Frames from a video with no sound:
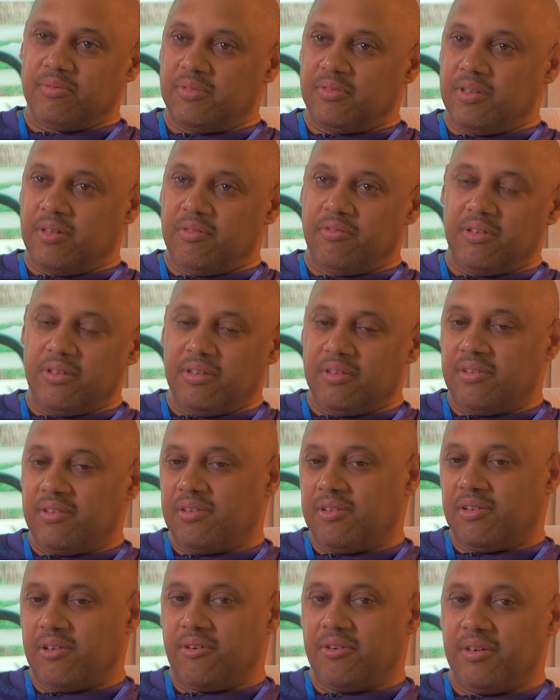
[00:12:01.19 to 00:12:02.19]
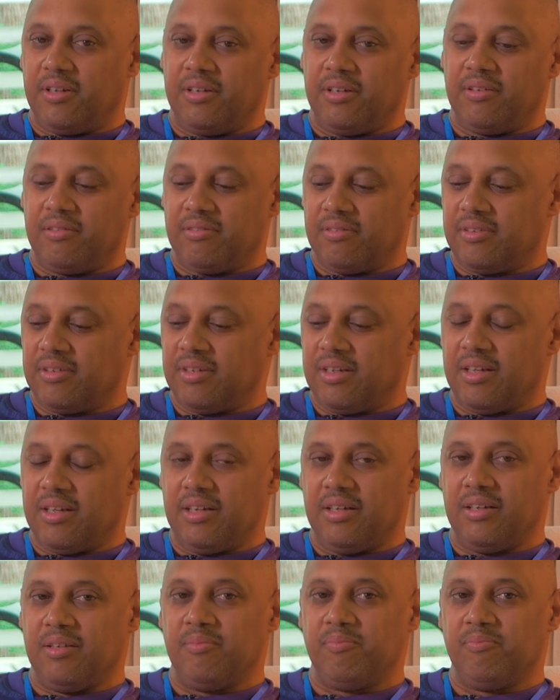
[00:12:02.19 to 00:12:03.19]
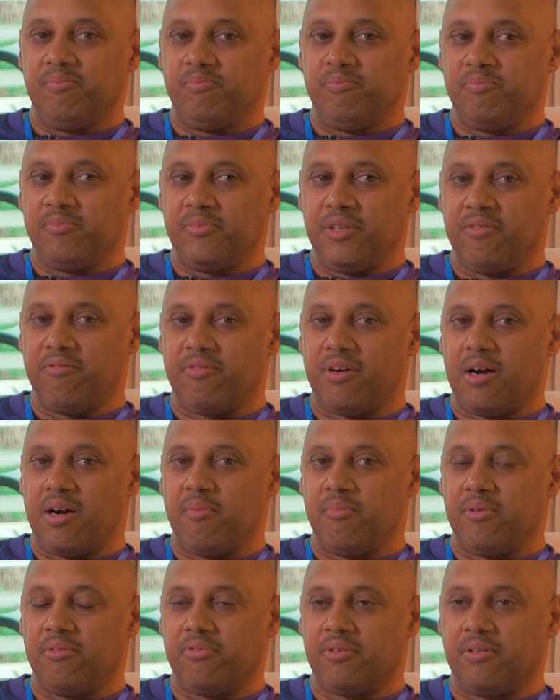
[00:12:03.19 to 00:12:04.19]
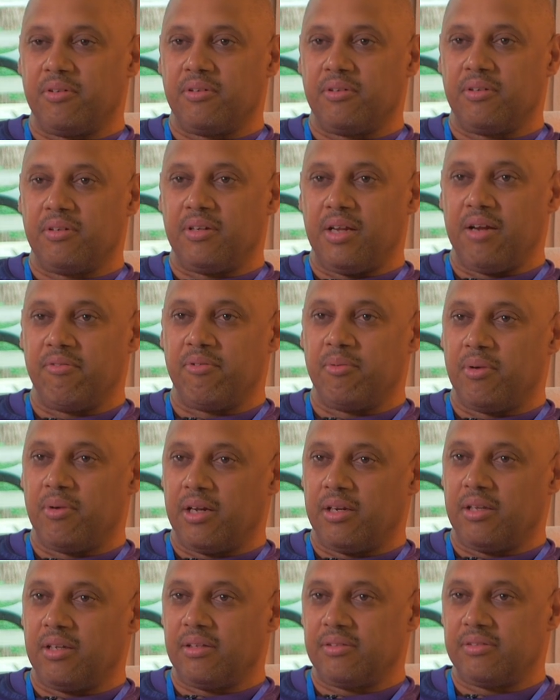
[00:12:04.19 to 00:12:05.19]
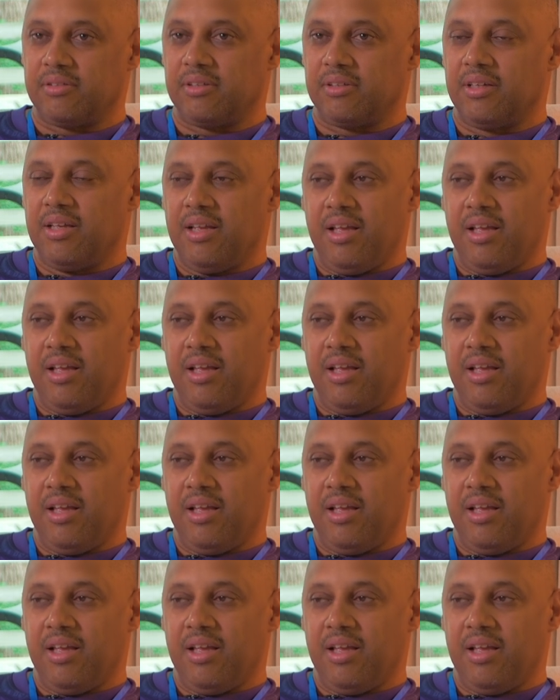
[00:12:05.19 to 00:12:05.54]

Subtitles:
of a learning environment for everybody. So